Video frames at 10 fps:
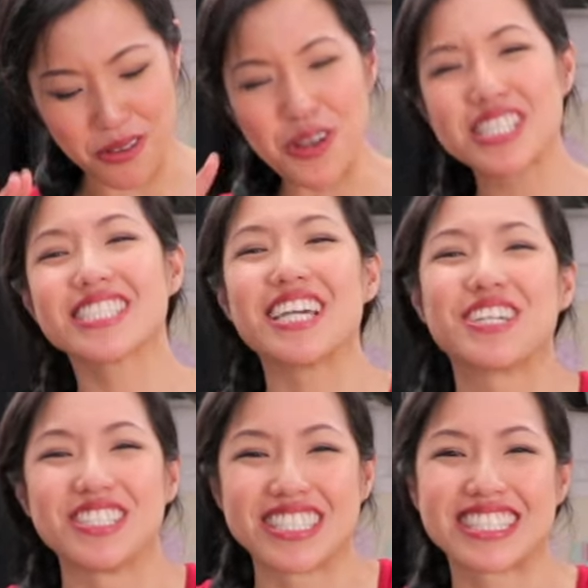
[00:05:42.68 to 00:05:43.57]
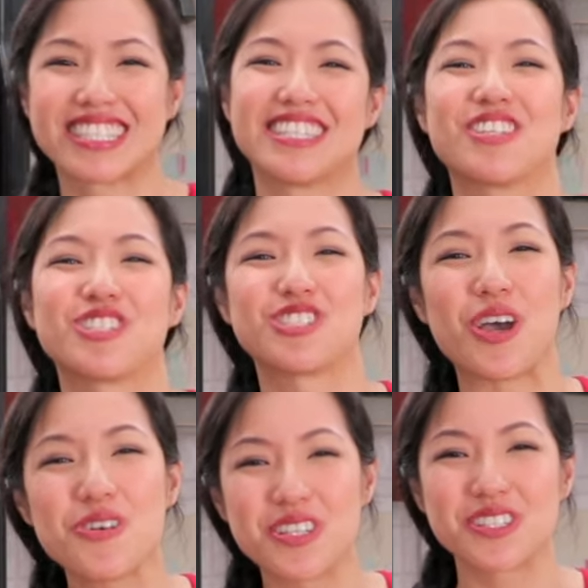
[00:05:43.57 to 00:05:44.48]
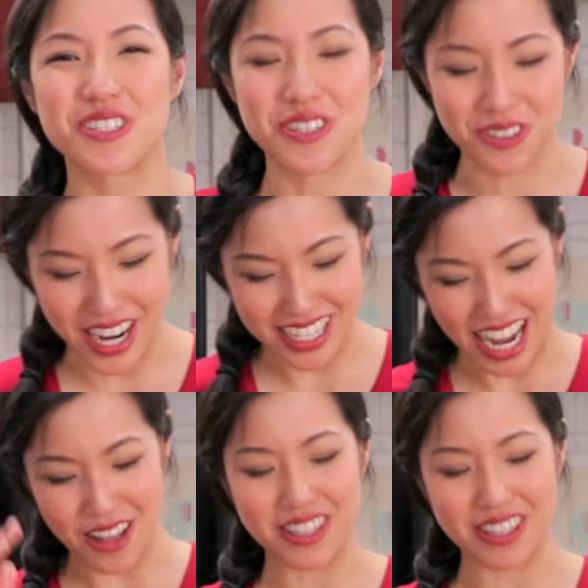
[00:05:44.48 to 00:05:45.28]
wish I could just show this to you right now.